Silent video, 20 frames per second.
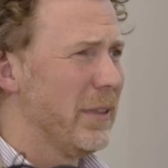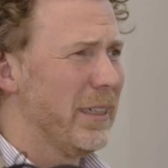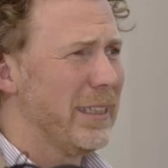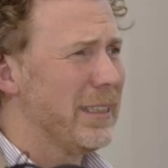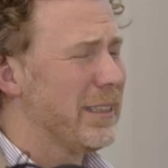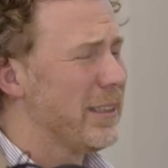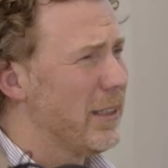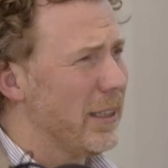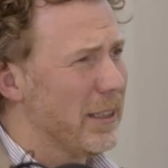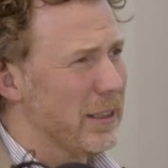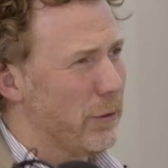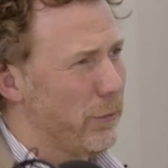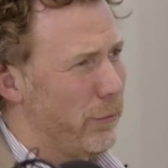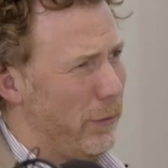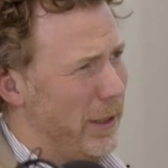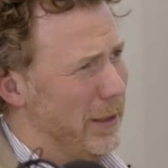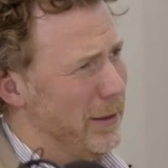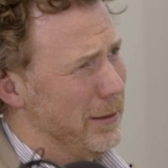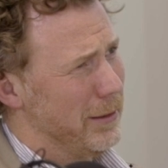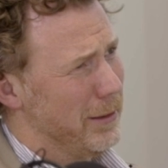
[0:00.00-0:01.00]
It's just
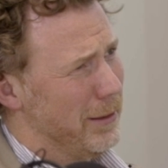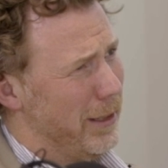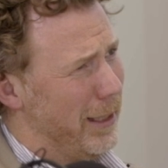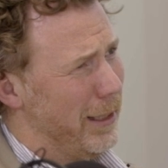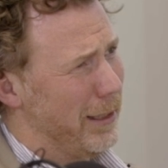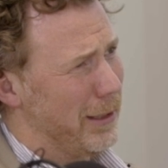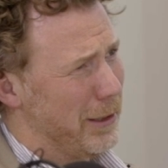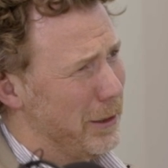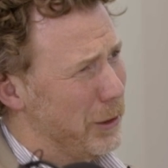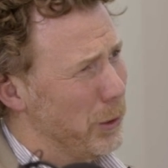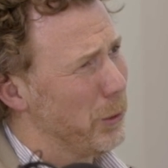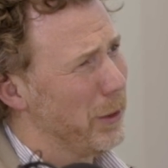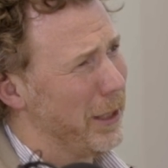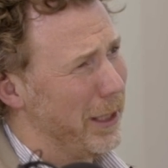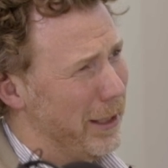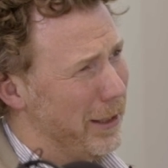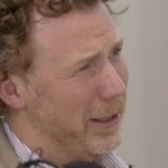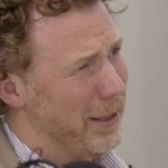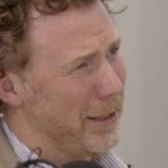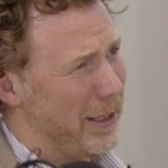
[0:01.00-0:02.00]
fun, like
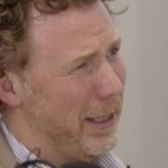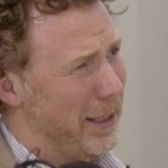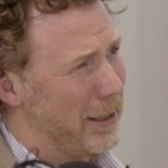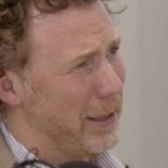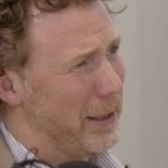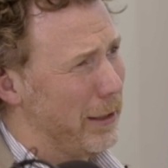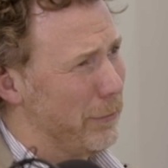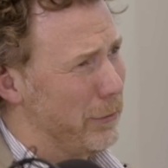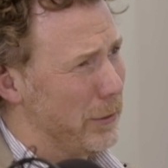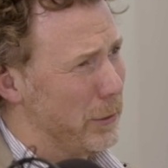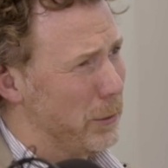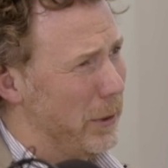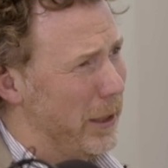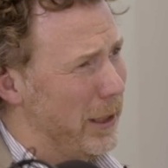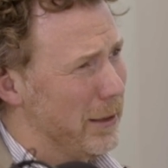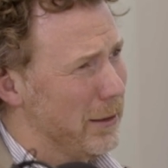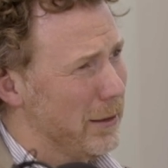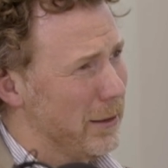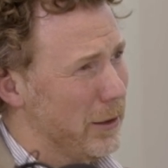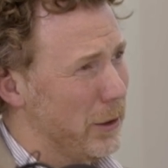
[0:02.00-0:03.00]
doing it in a slightly different
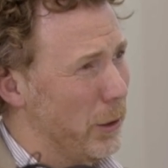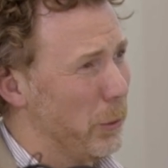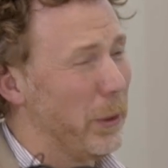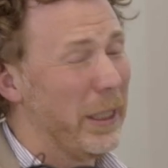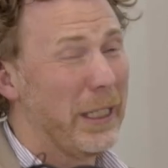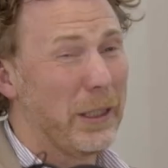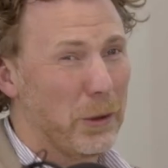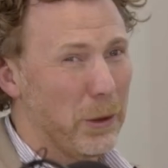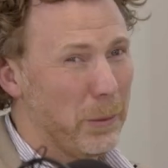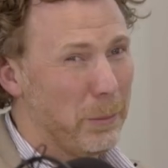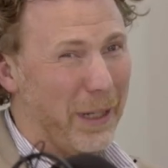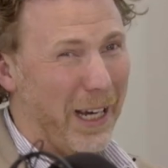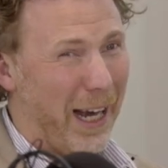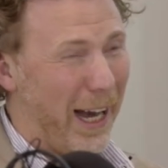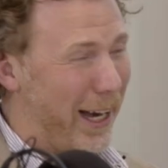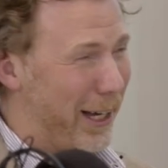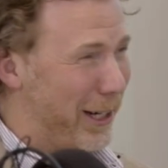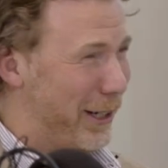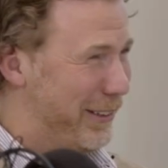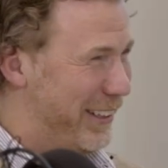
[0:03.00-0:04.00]
way. So we could
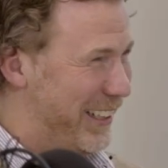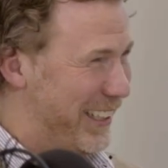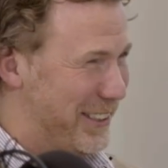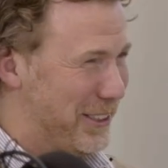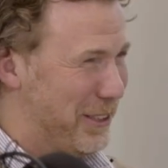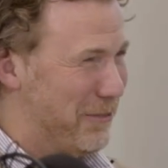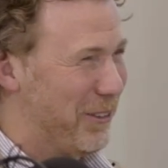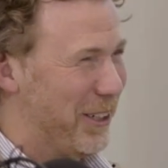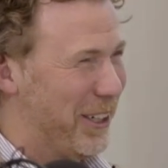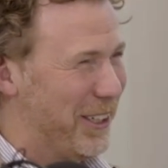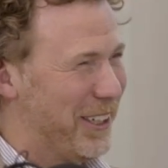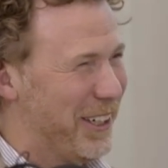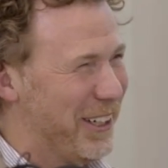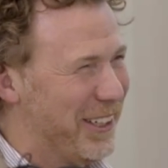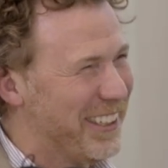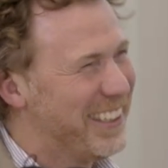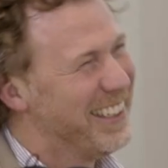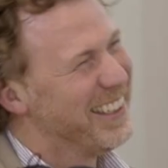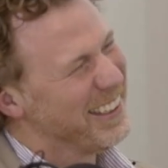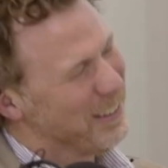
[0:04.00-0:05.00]
be out of here
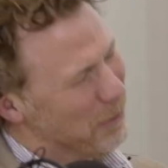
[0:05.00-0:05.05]
tomorrow,